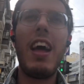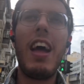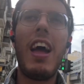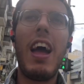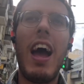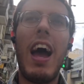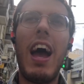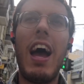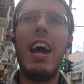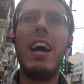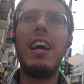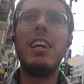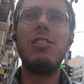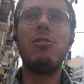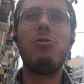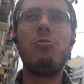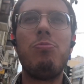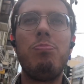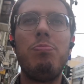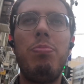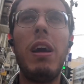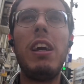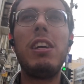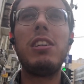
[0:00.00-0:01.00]
and
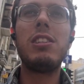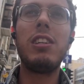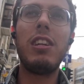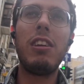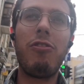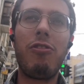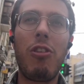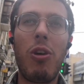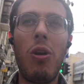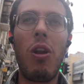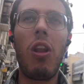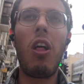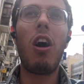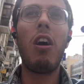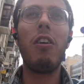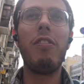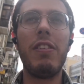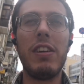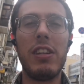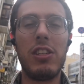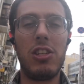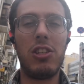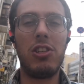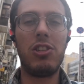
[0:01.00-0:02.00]
basically throw a lot of
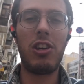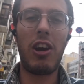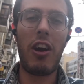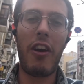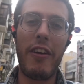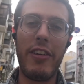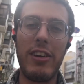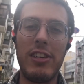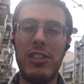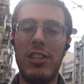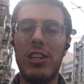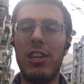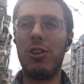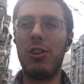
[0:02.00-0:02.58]
it to charity